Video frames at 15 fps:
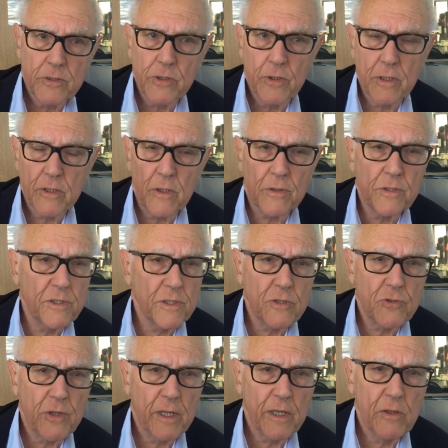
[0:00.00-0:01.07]
junior doctors in
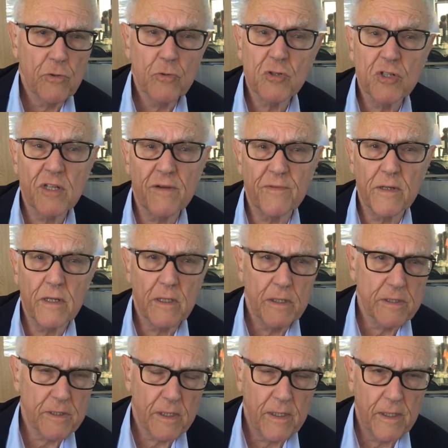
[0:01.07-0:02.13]
training who do 7
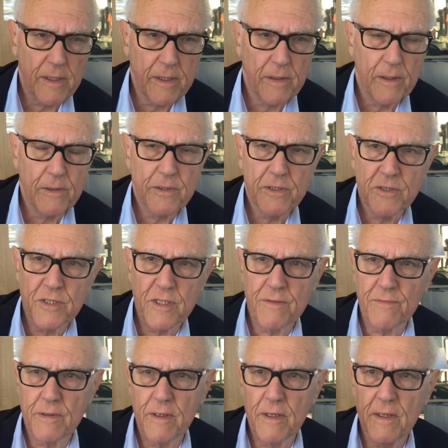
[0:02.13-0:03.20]
years in cardiology,
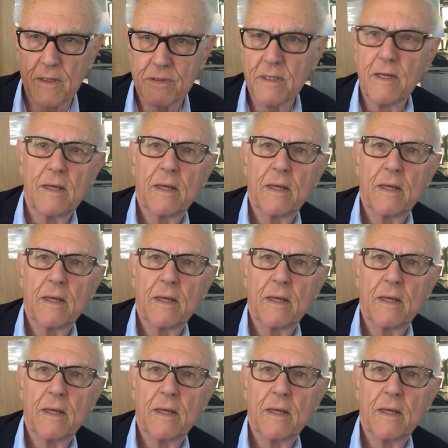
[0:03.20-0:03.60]
7 years,